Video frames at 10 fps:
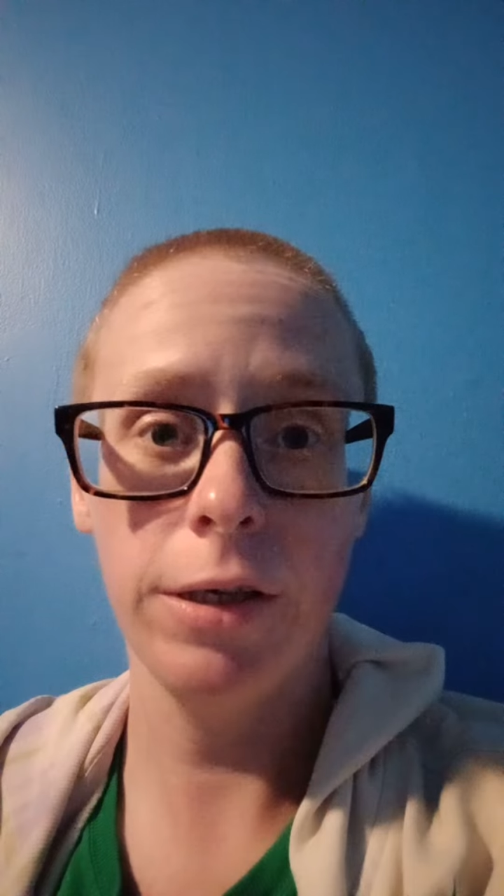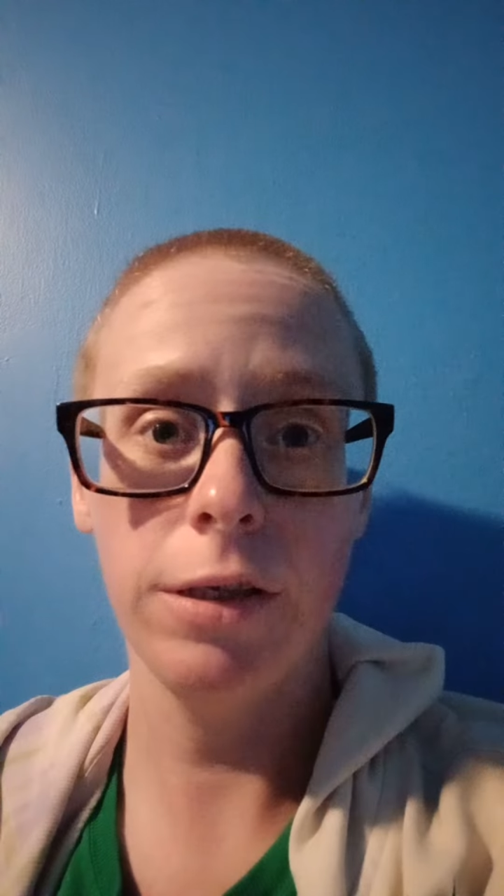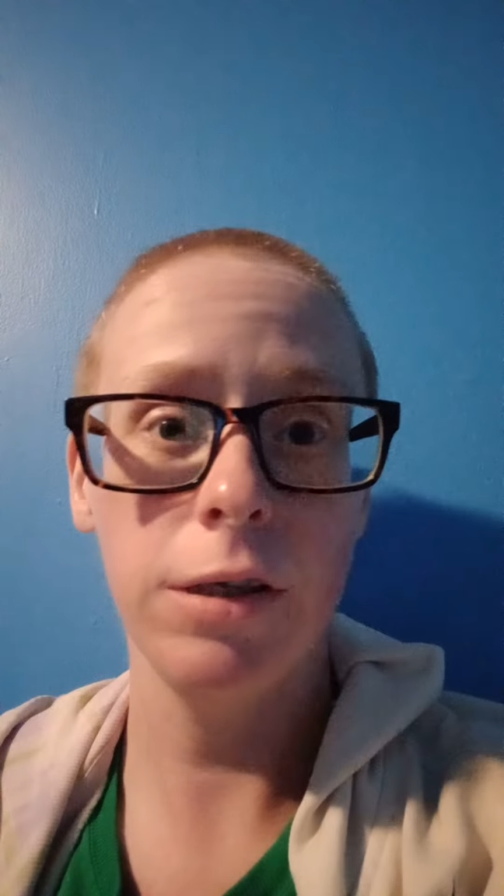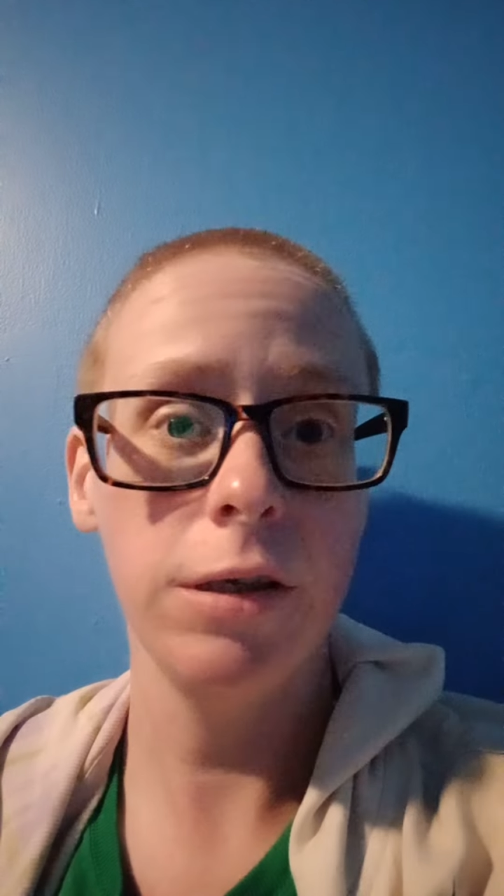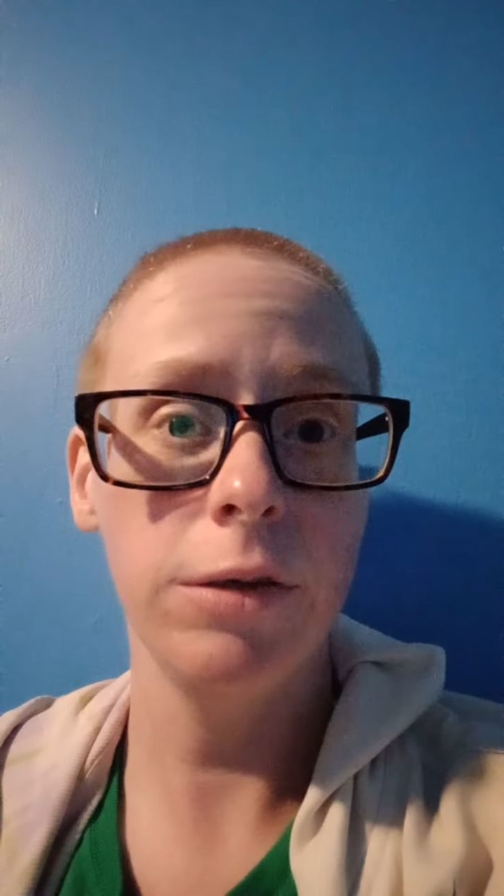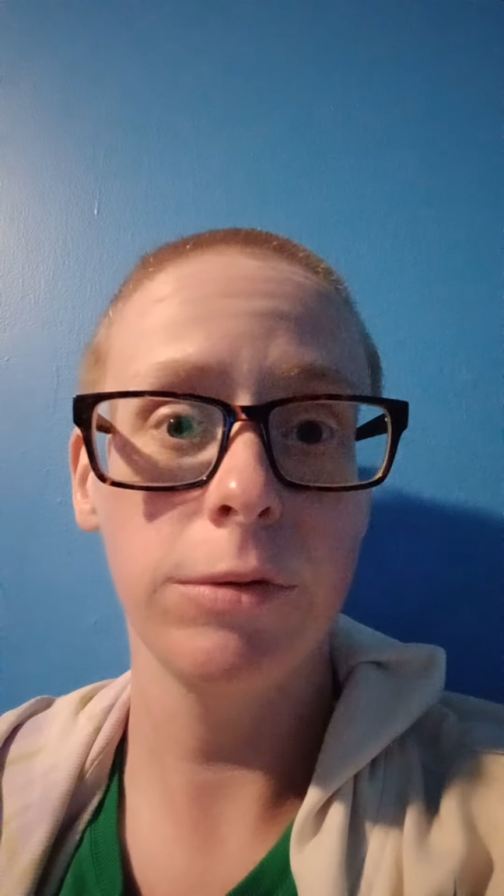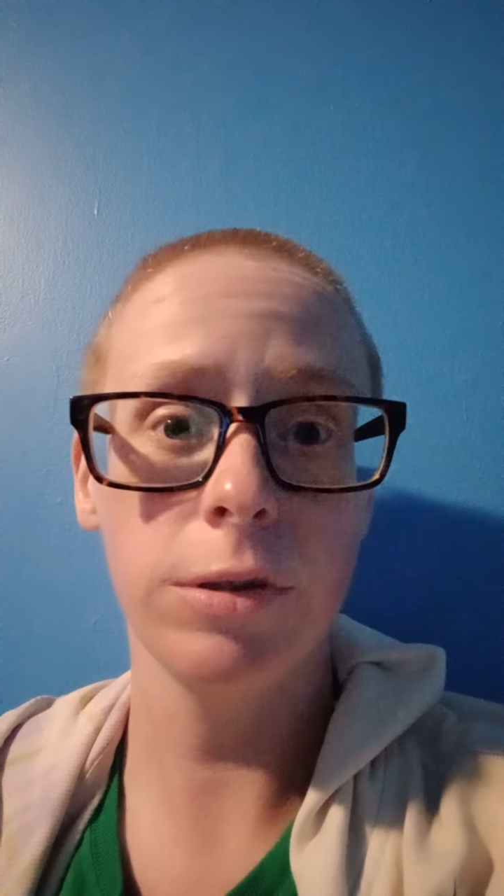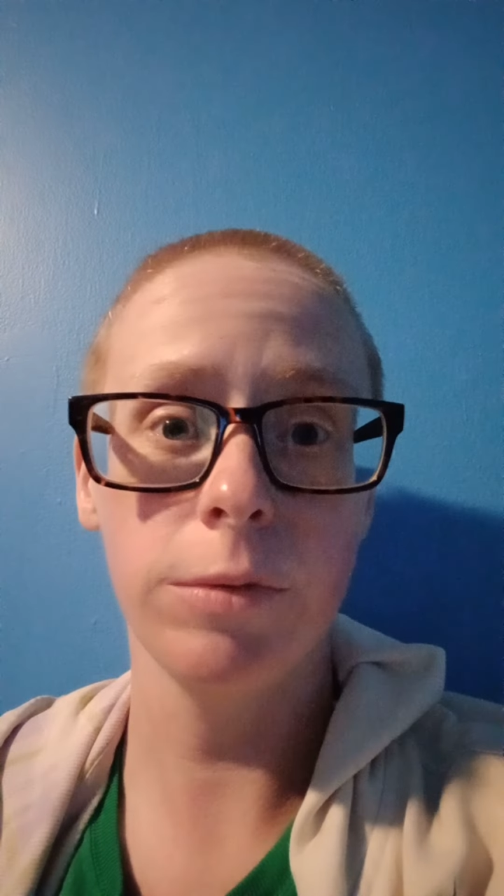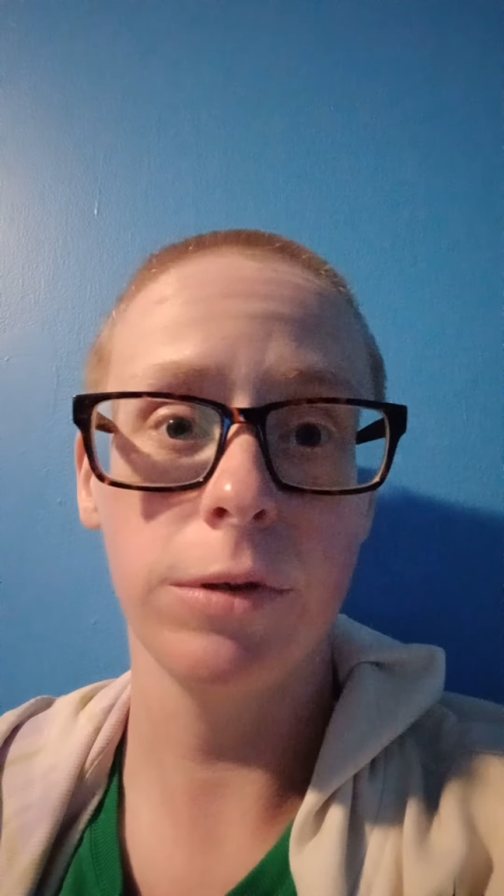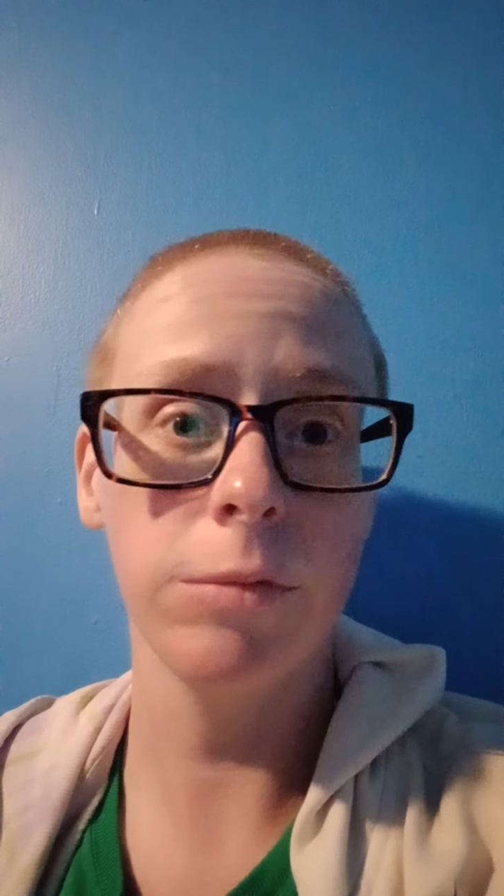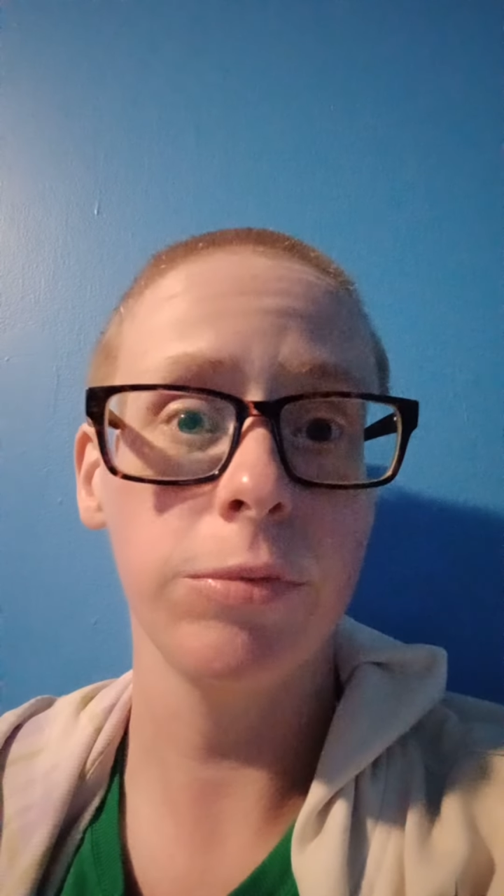and he was the one